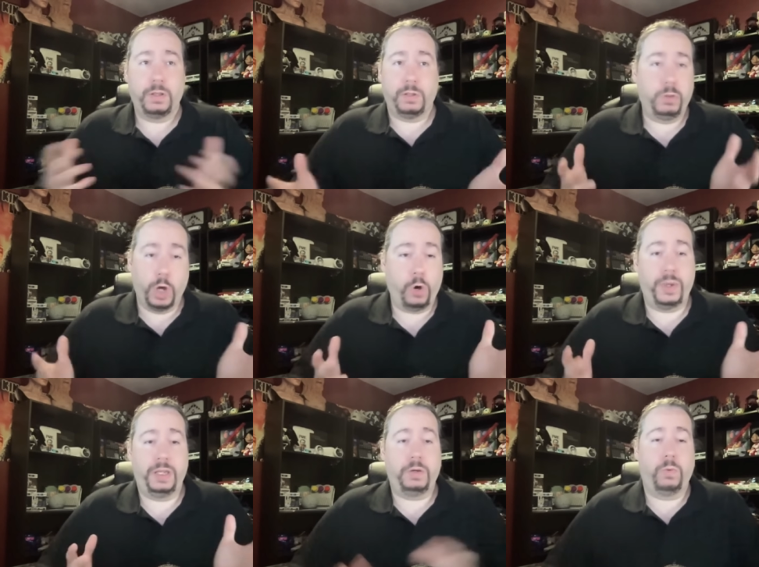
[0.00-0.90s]

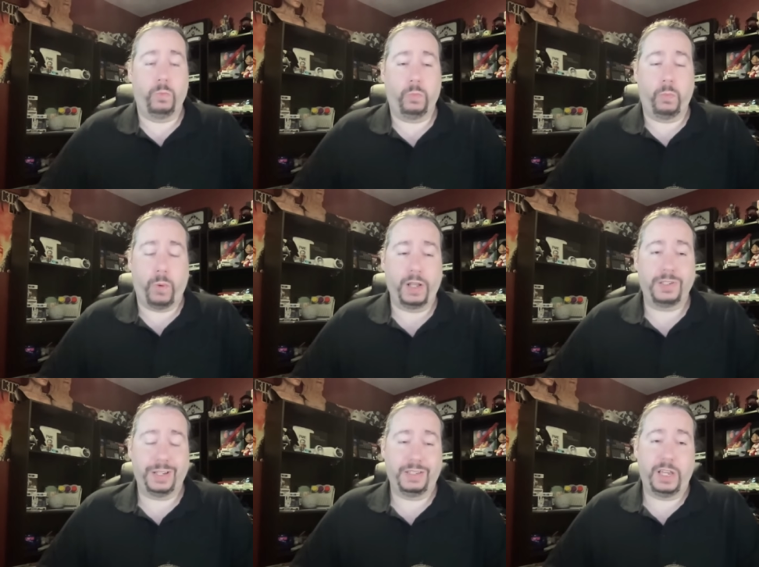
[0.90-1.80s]
knowing what
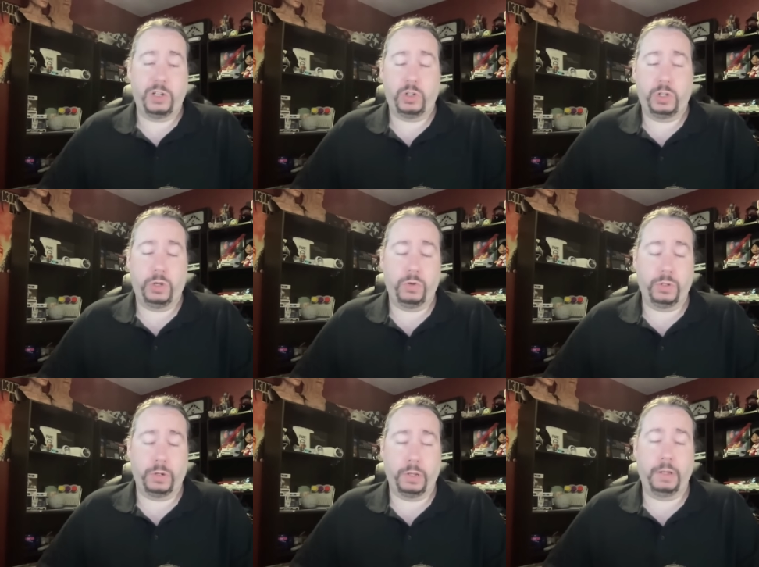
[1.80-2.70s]
citation to use
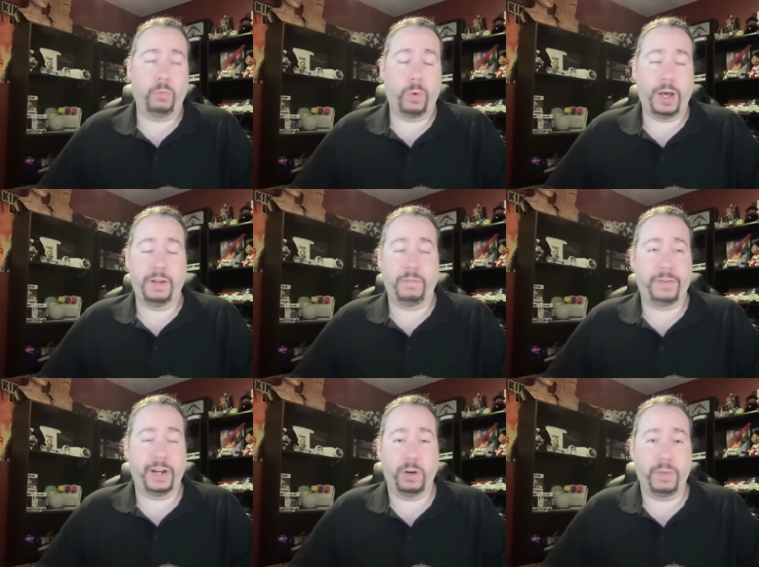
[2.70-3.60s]
and in what
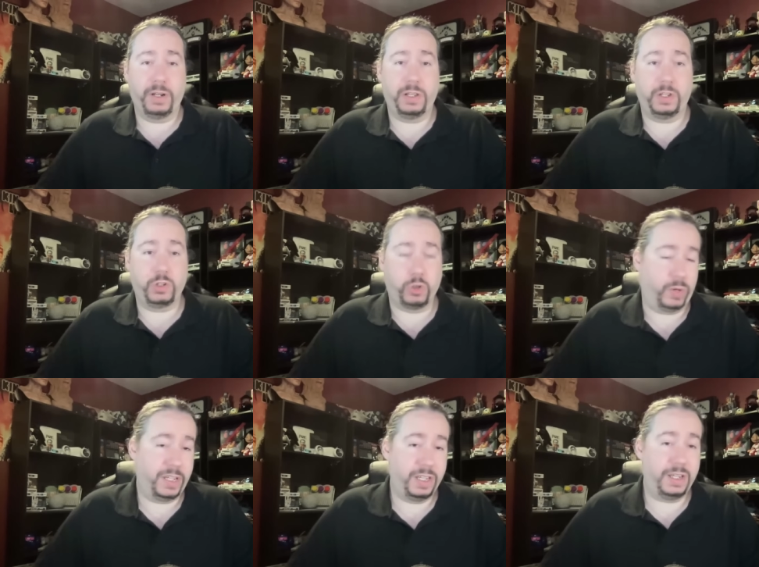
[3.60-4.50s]
environment is
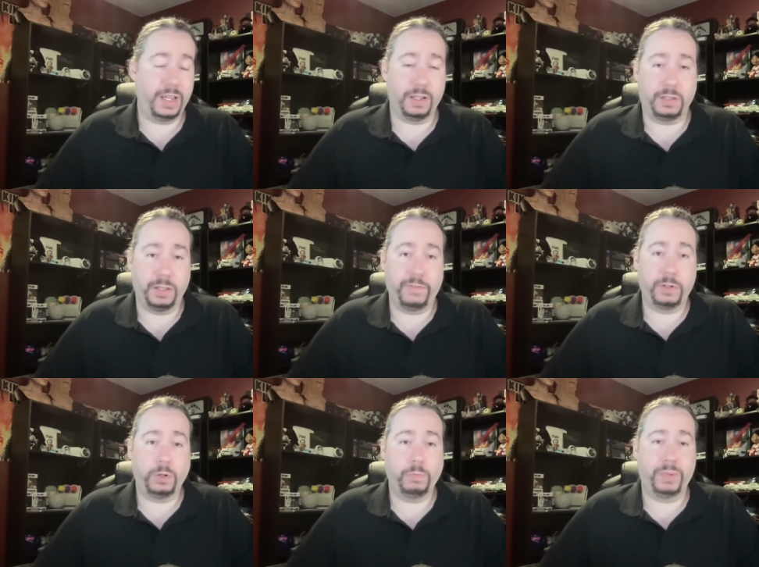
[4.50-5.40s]
tricky and
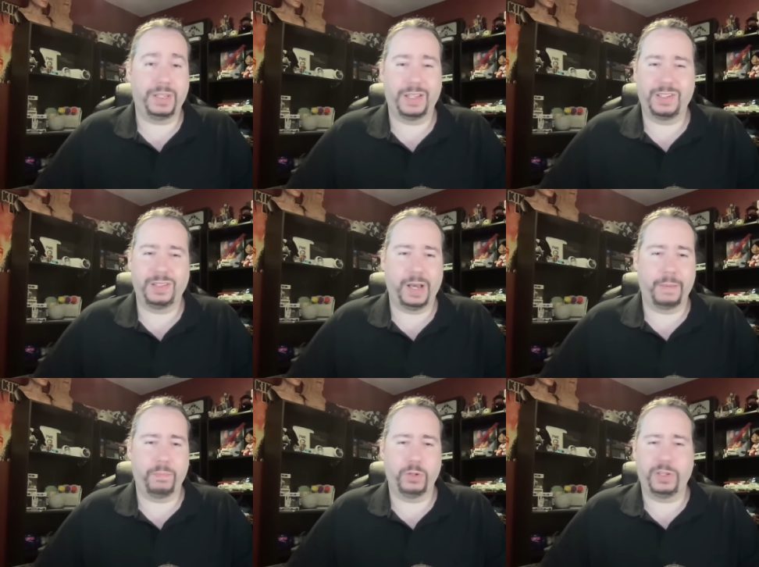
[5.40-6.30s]
difficult, but that's
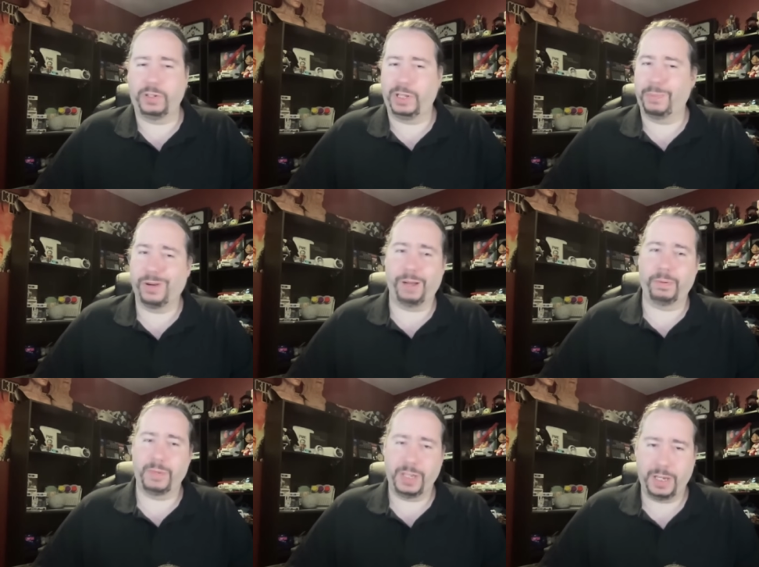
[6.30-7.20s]
not particularly the
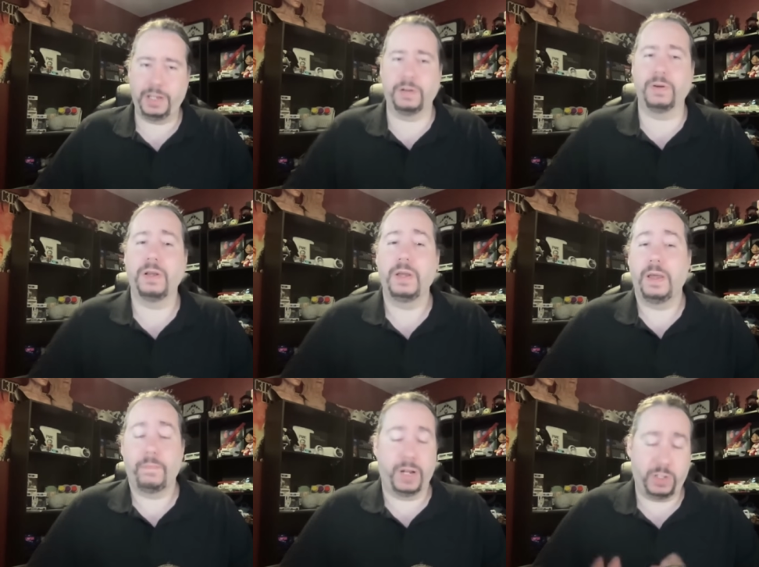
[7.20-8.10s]
problem here.
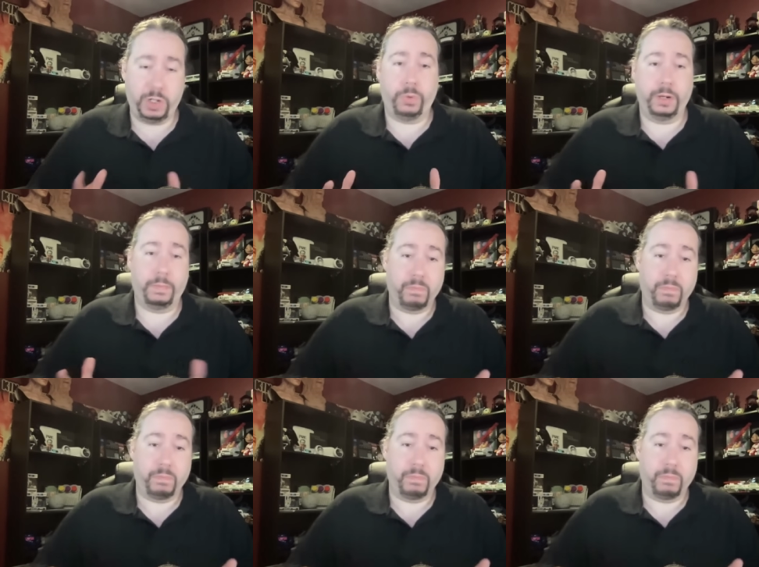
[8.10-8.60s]
But I still want to